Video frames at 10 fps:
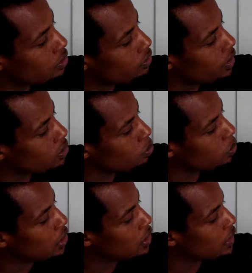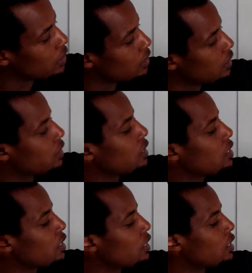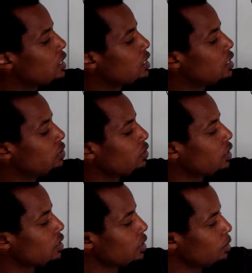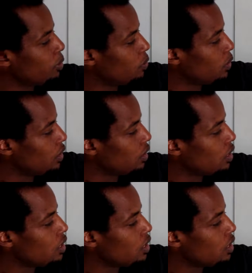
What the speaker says: first quadrant is 60 degrees difference, and between